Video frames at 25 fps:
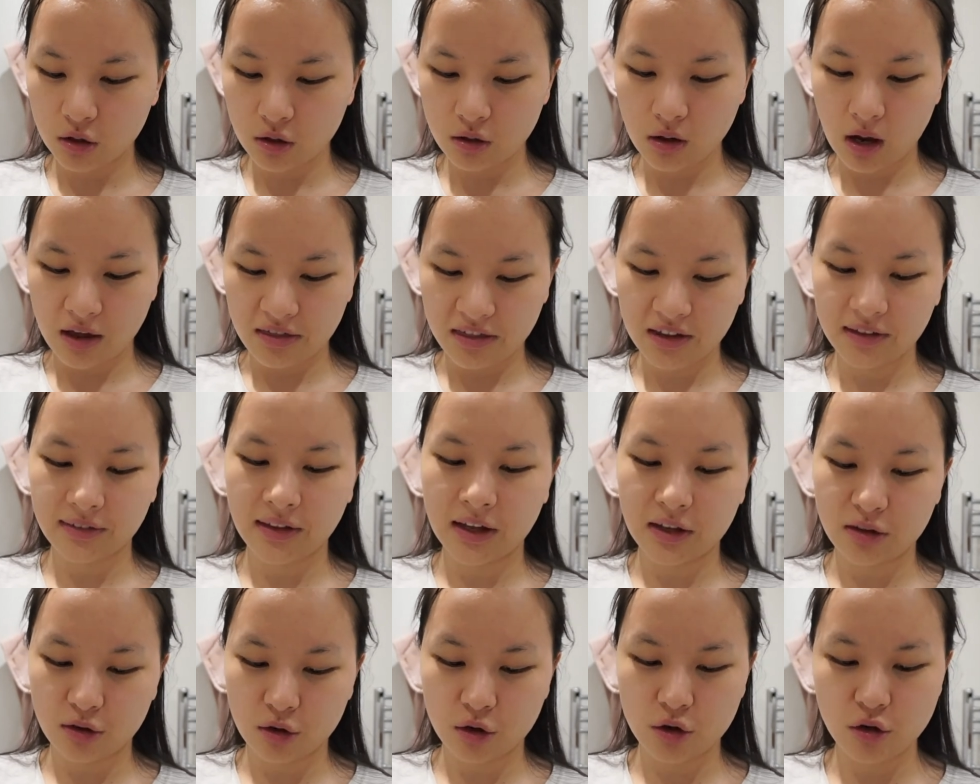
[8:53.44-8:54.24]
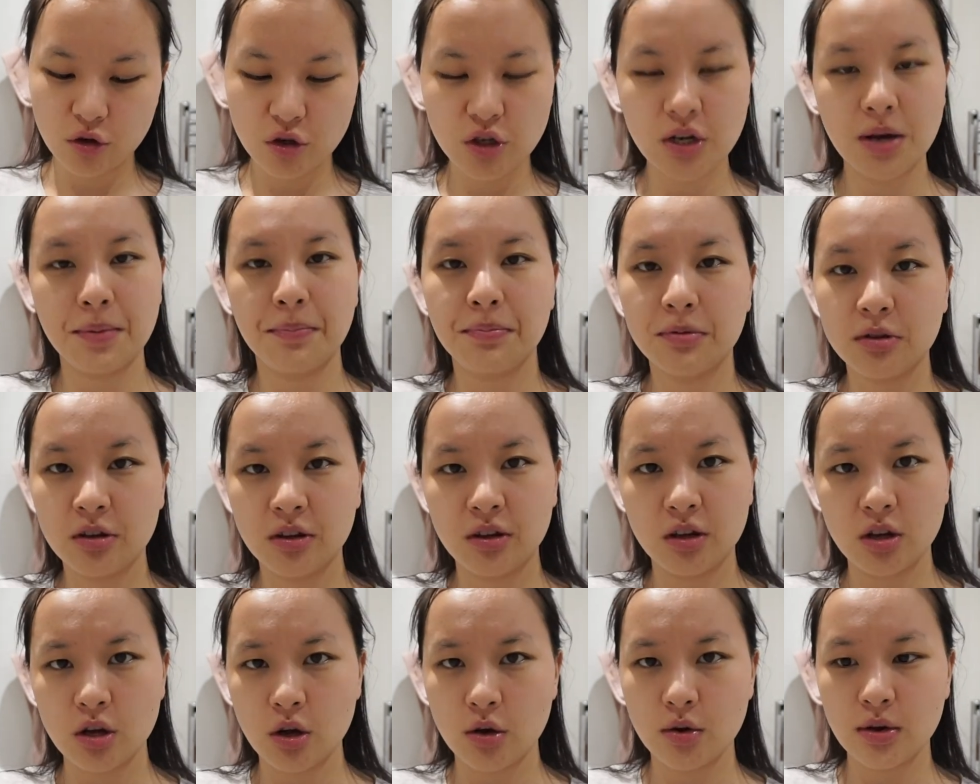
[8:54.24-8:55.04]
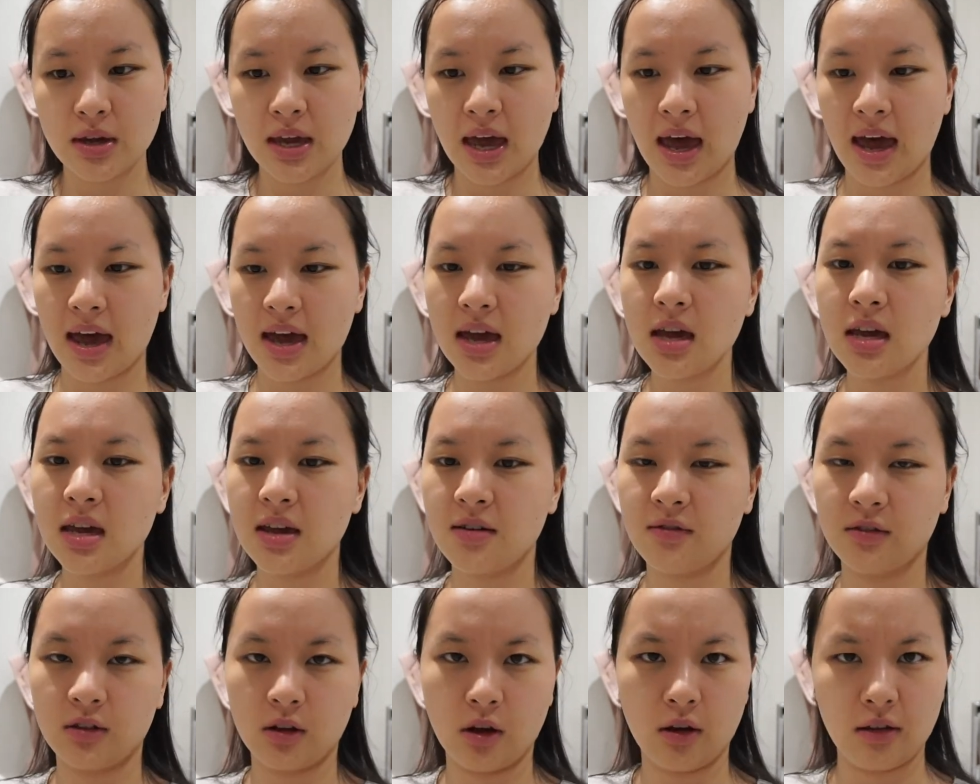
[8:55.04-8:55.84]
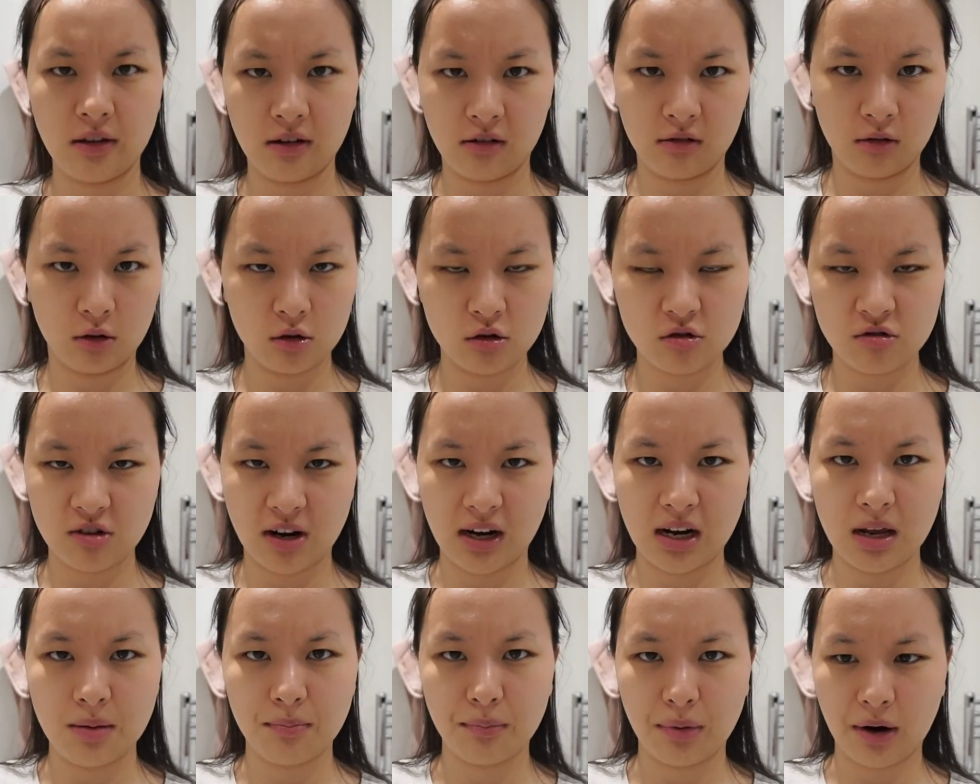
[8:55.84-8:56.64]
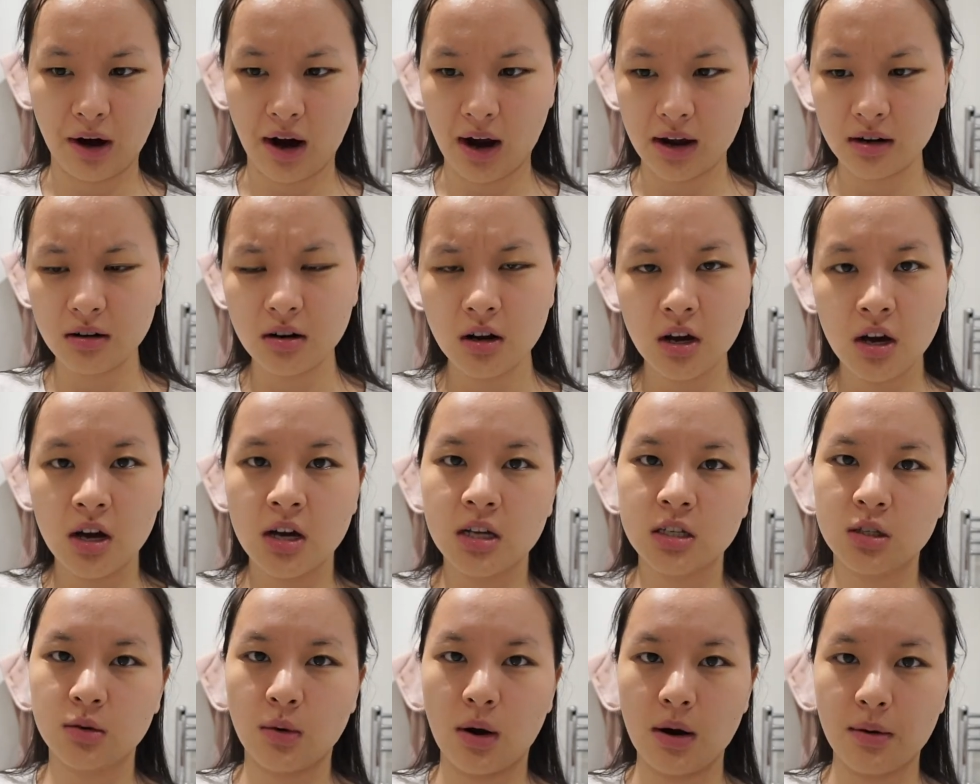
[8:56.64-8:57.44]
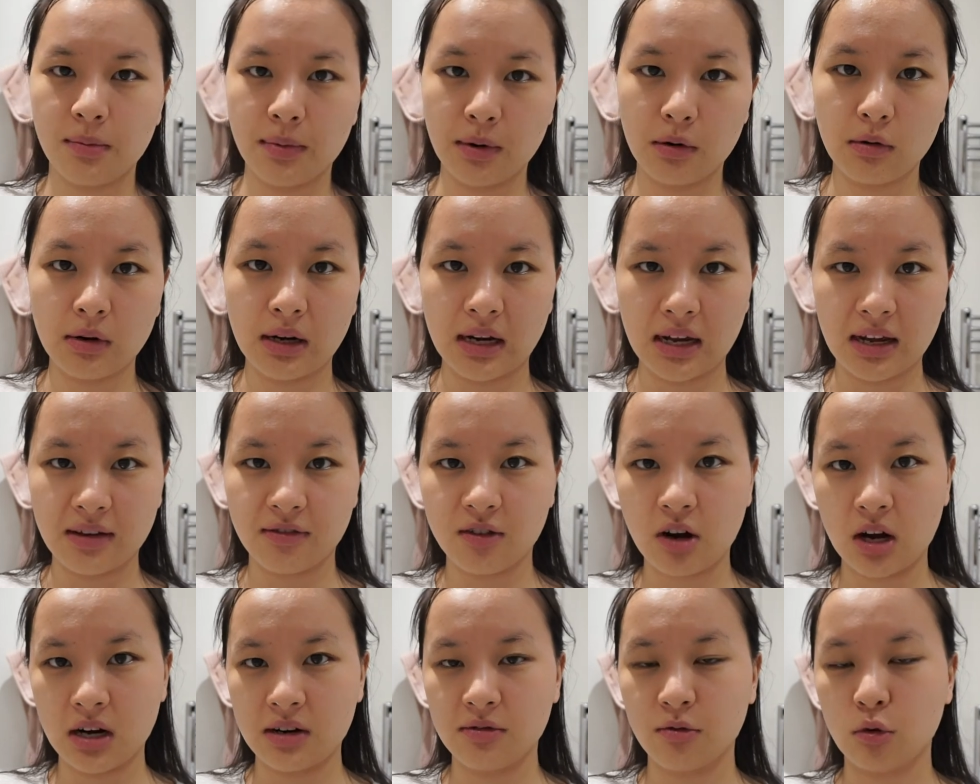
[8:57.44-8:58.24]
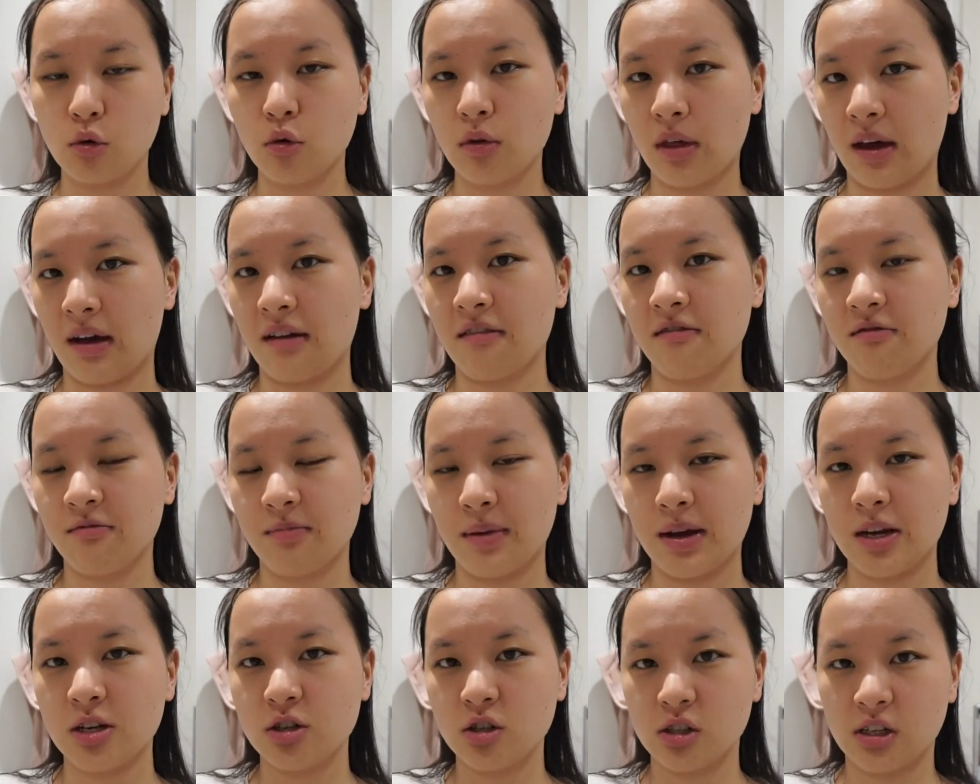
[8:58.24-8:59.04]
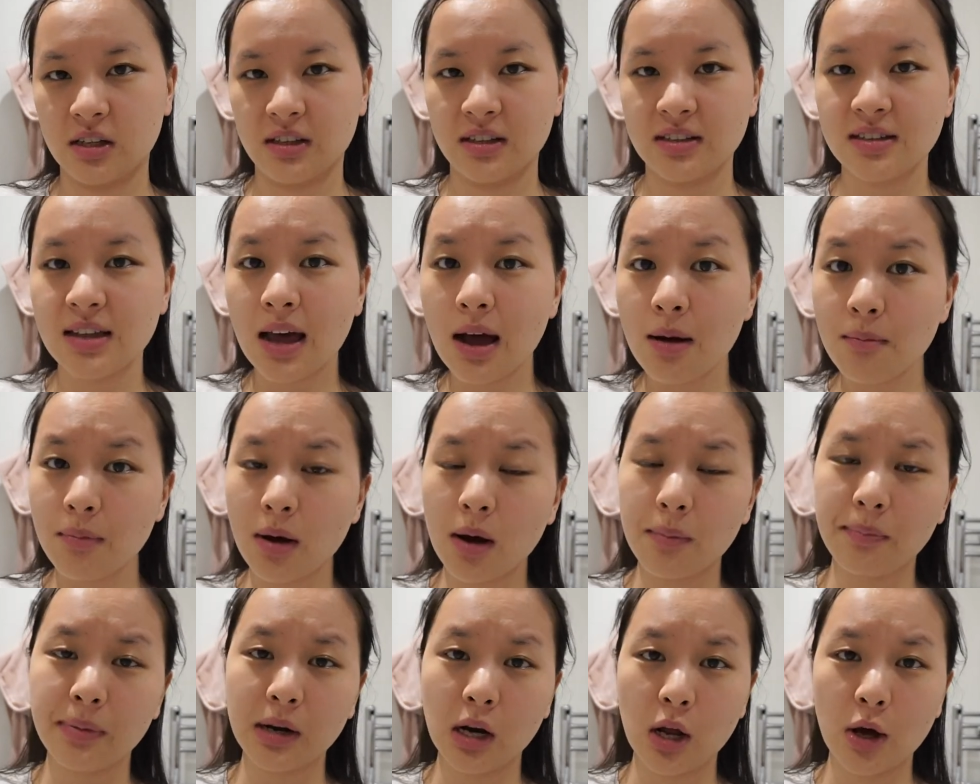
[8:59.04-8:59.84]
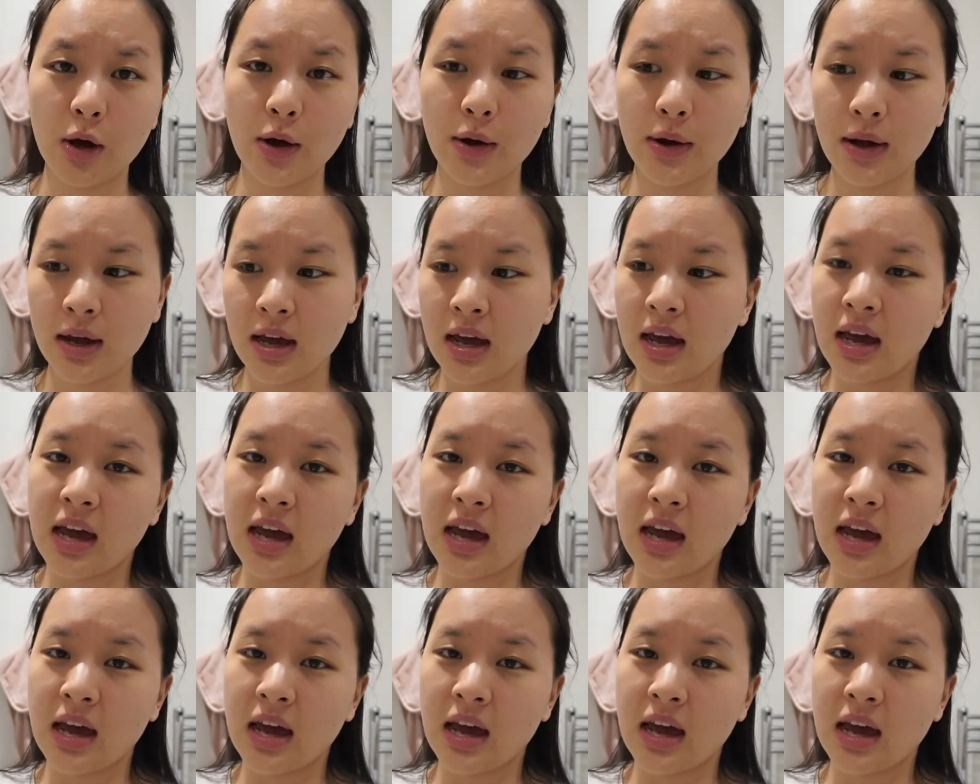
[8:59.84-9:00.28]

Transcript: think they do ship to the UK, even though they're an Australian brand. So I will leave kind of all that information in the down bar below.